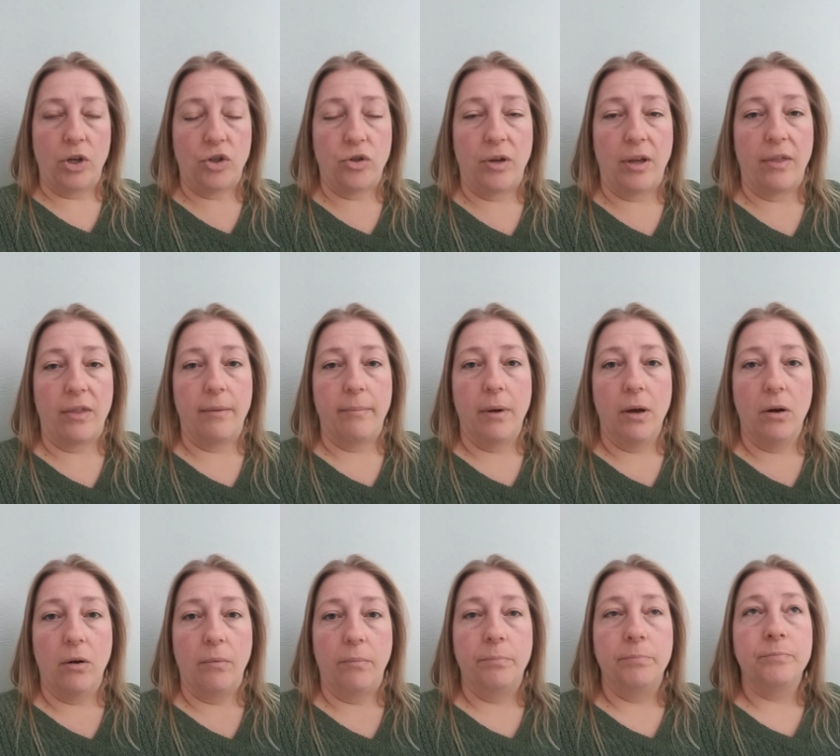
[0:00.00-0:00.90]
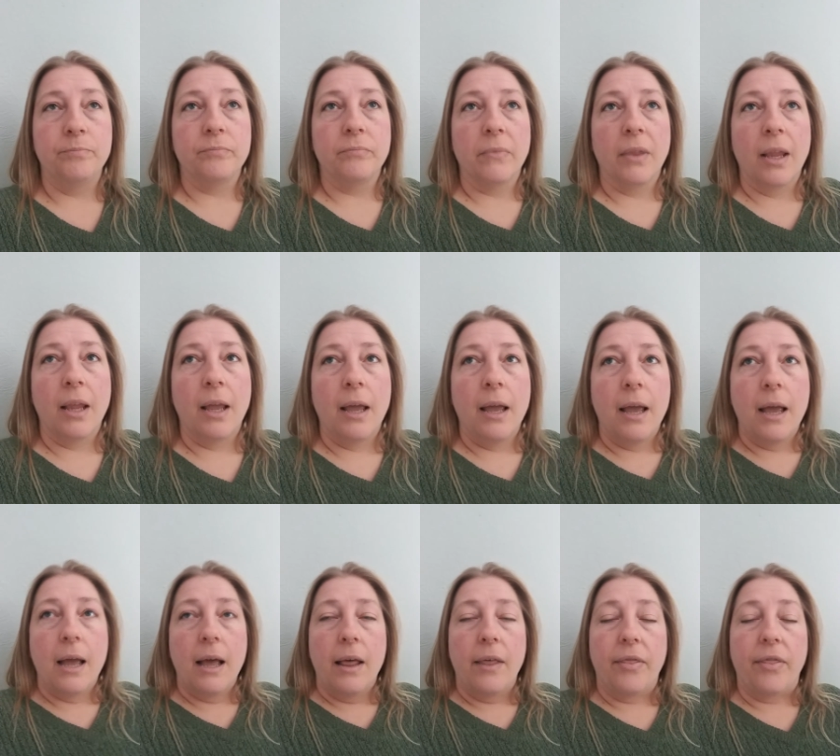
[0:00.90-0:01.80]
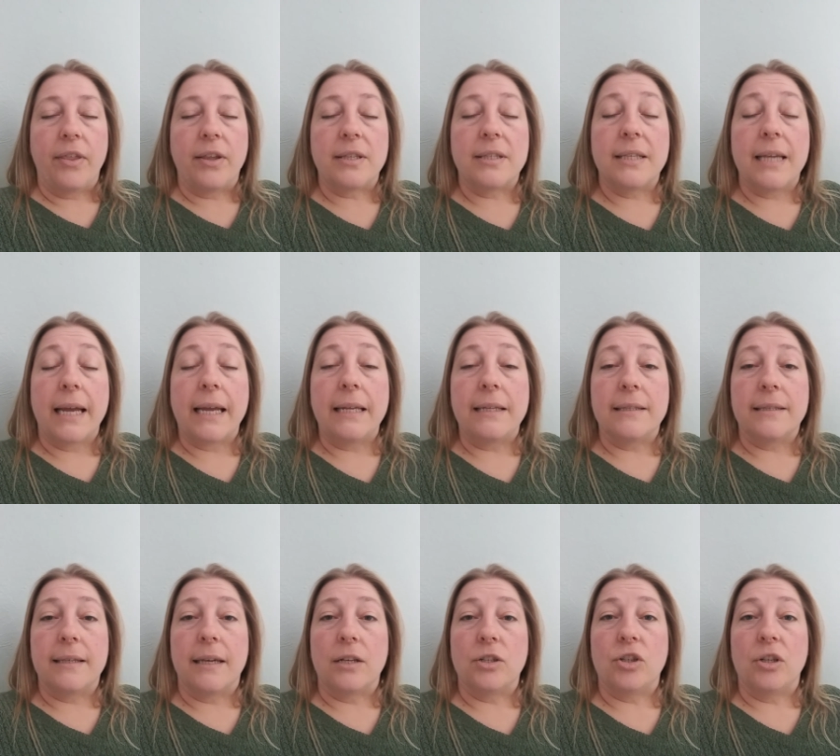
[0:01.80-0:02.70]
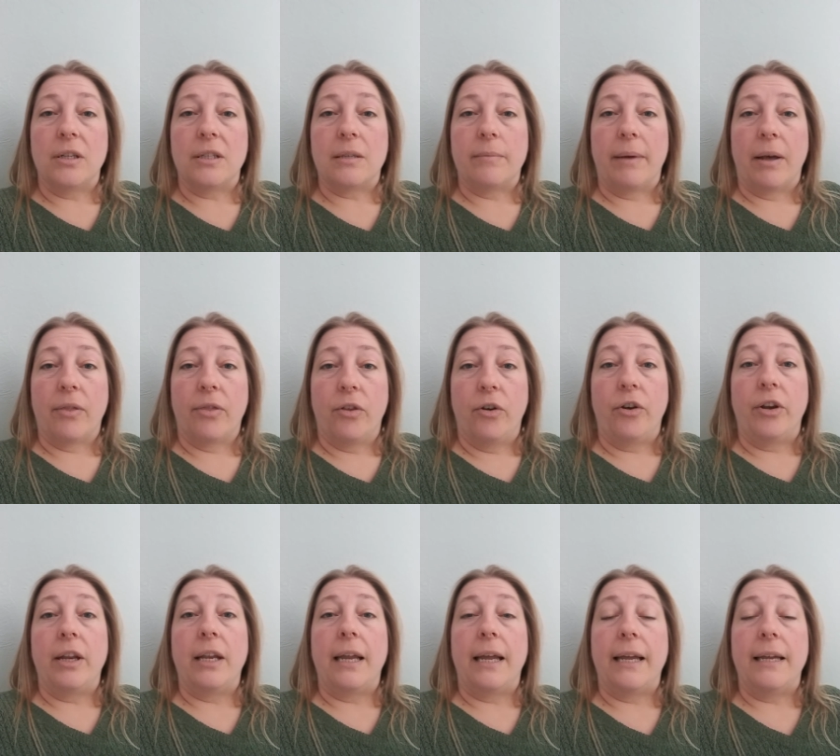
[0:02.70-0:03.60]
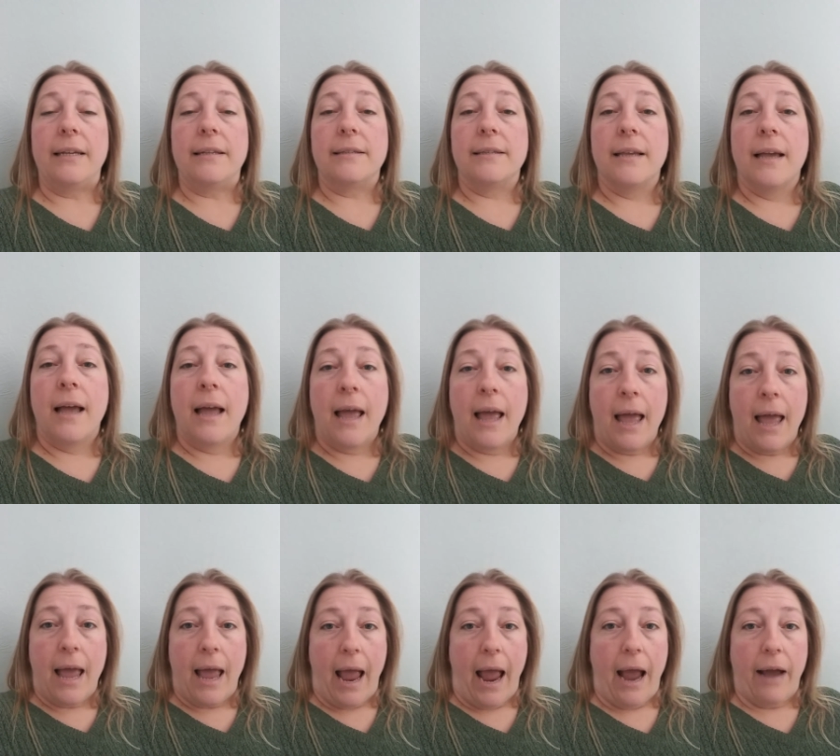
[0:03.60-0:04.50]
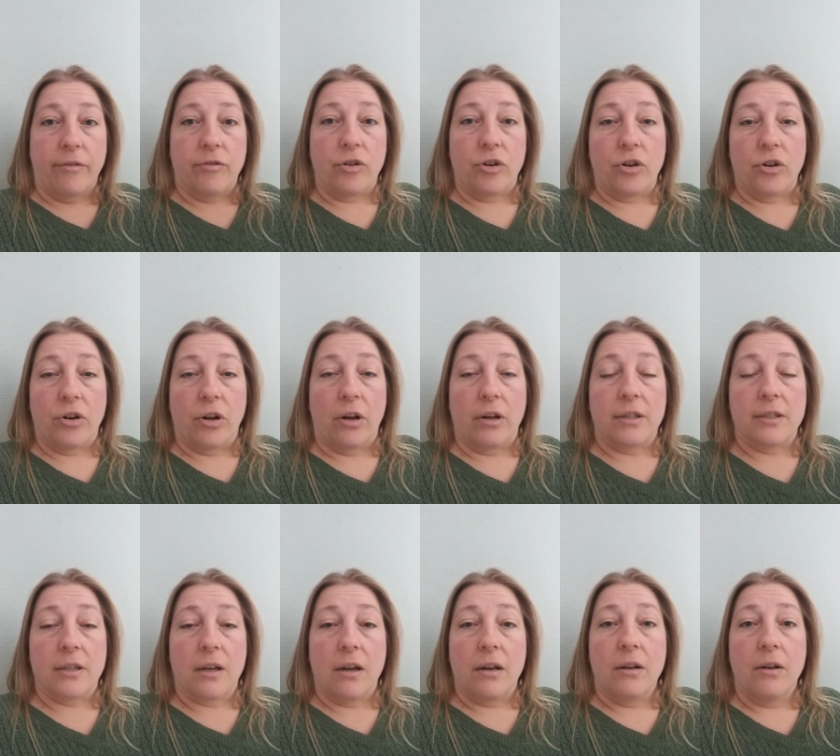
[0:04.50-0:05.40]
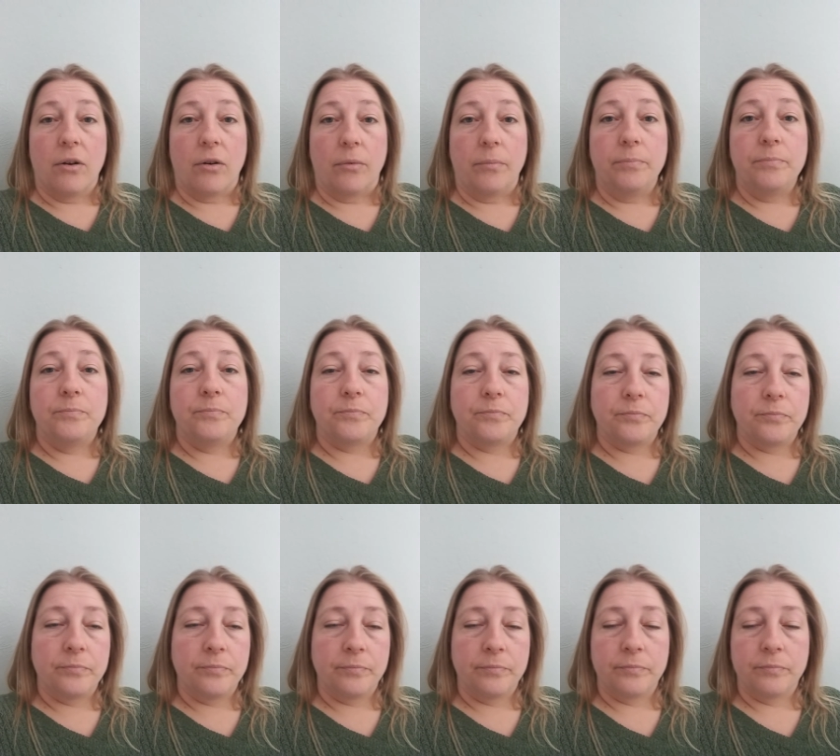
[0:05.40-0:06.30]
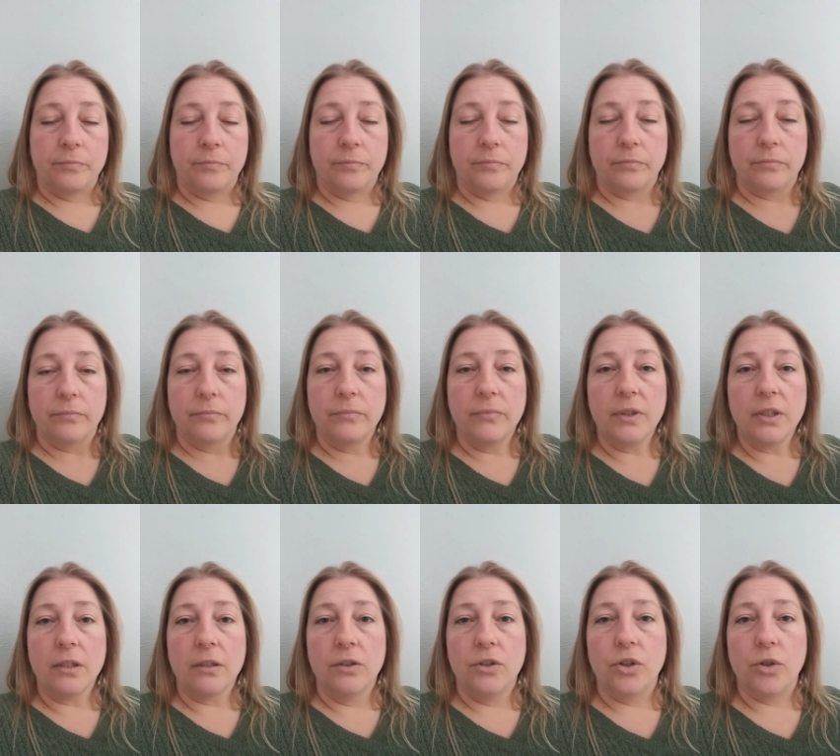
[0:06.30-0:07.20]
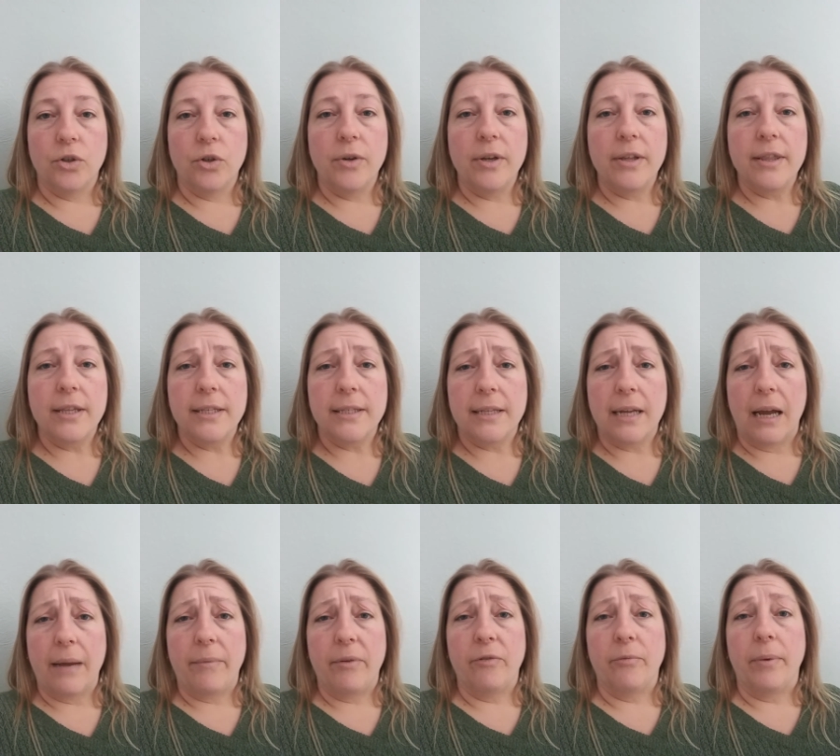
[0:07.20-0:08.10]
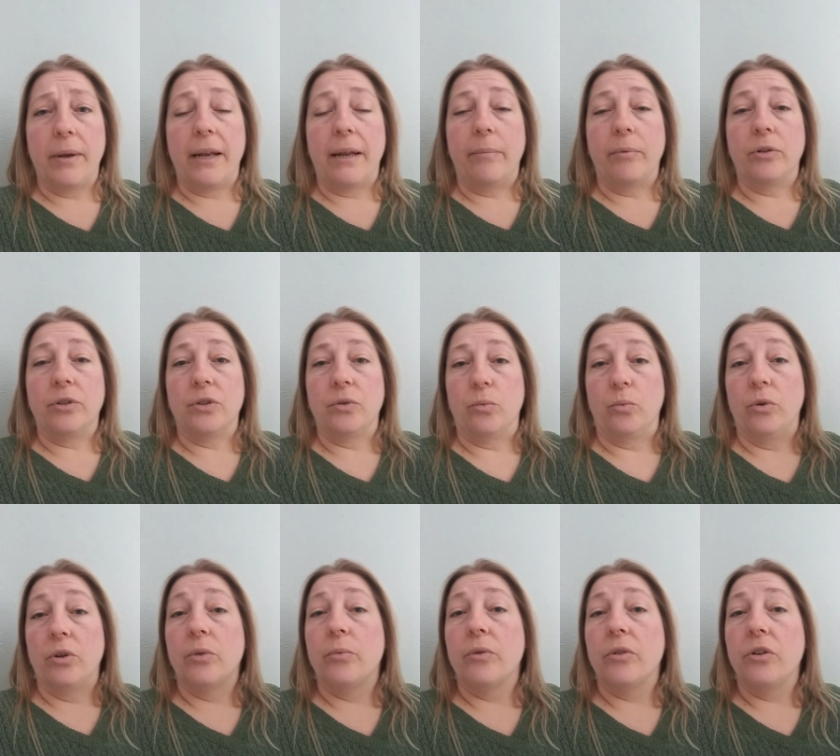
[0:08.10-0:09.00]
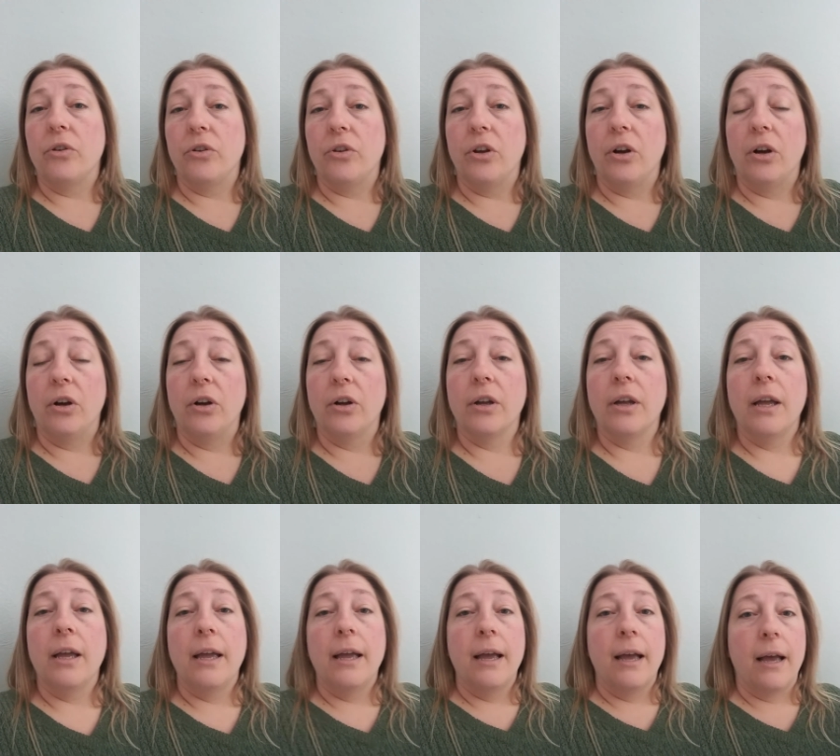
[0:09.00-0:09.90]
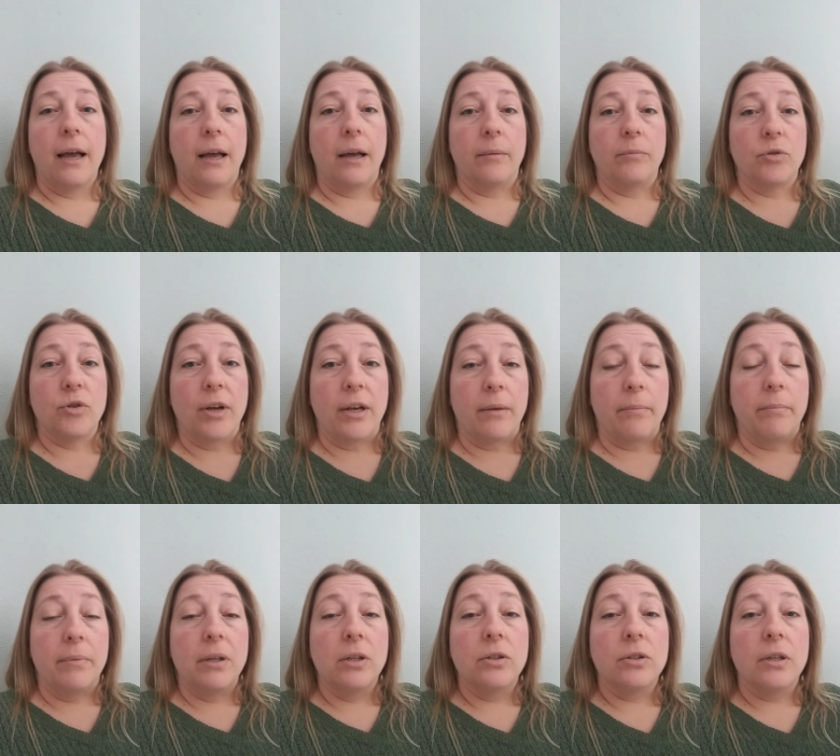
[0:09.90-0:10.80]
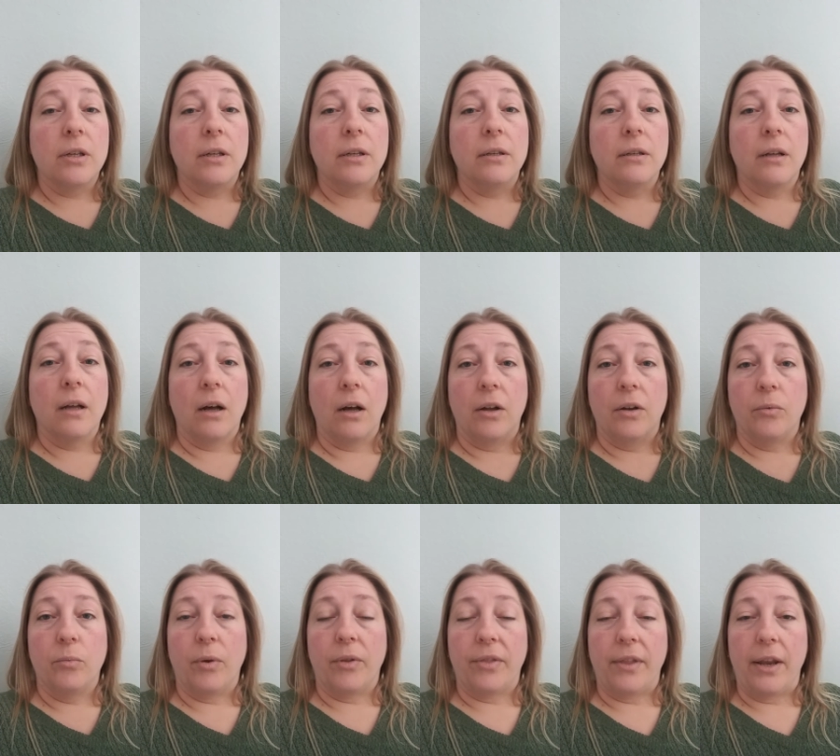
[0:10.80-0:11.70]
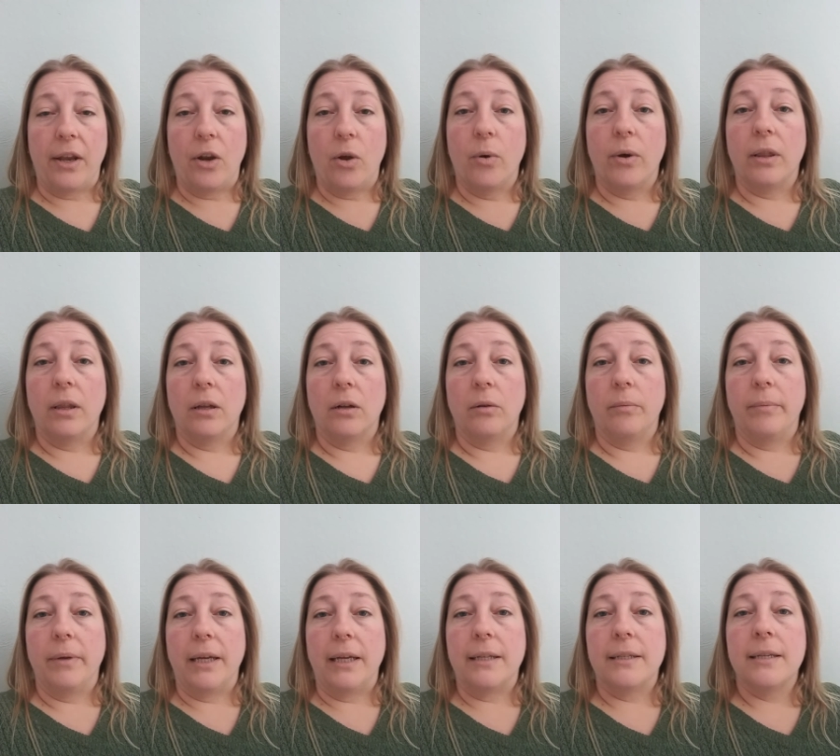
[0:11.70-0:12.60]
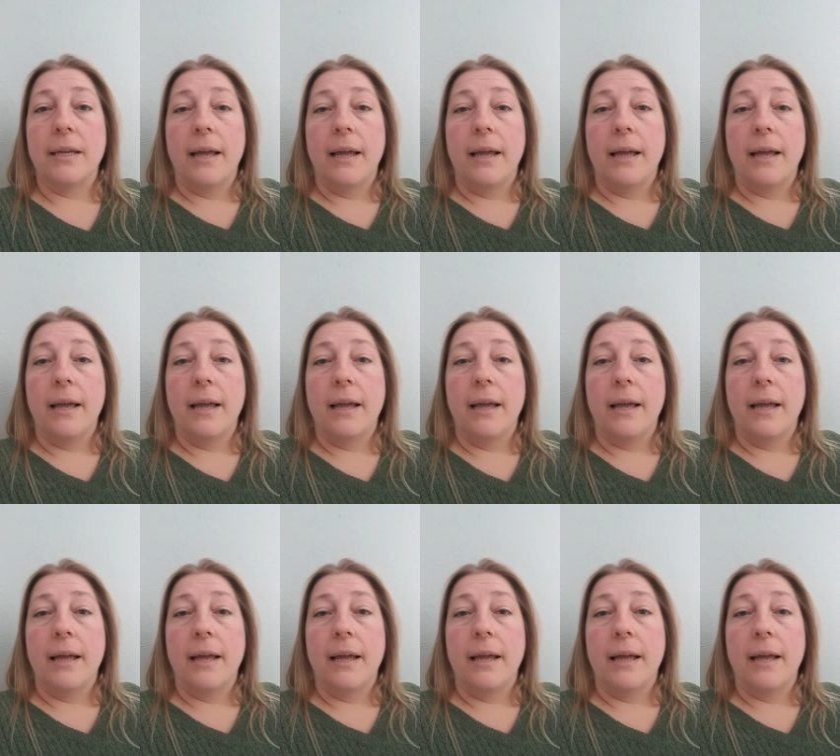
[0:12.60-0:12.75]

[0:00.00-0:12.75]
you get them home. The second session is about 30 days after your dog has gone home. So during this time, you've been able to work with your dog, um, try to build on on what they know a little bit,